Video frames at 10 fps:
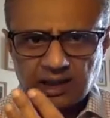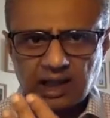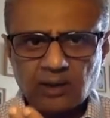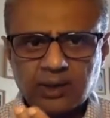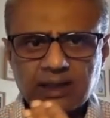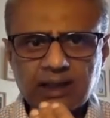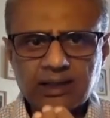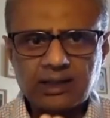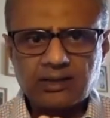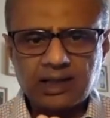How can I
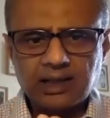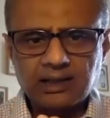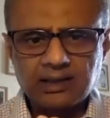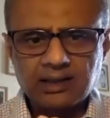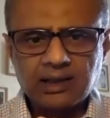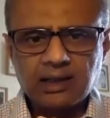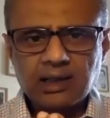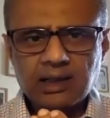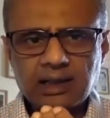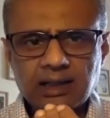create
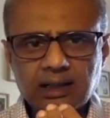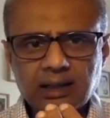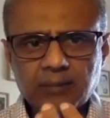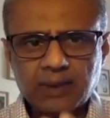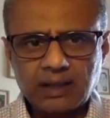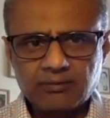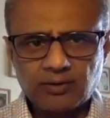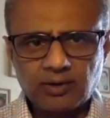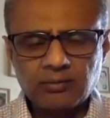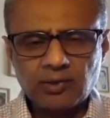a
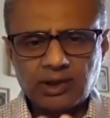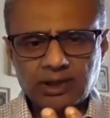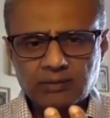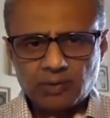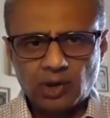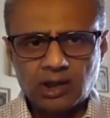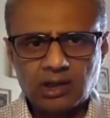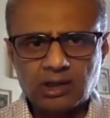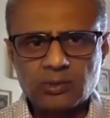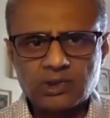platform or a
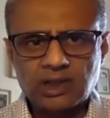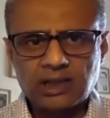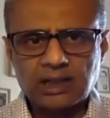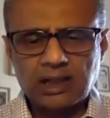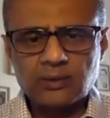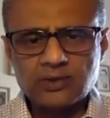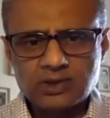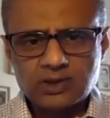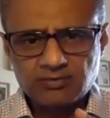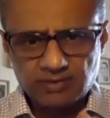product which
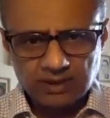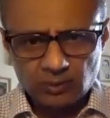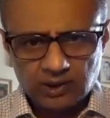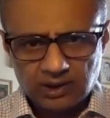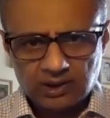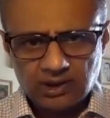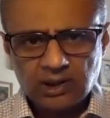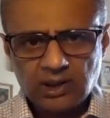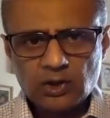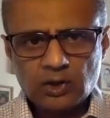allows the field worker
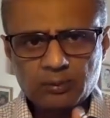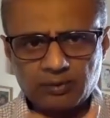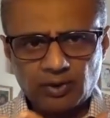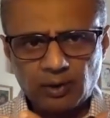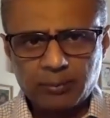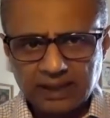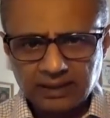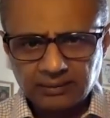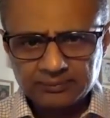to perform better,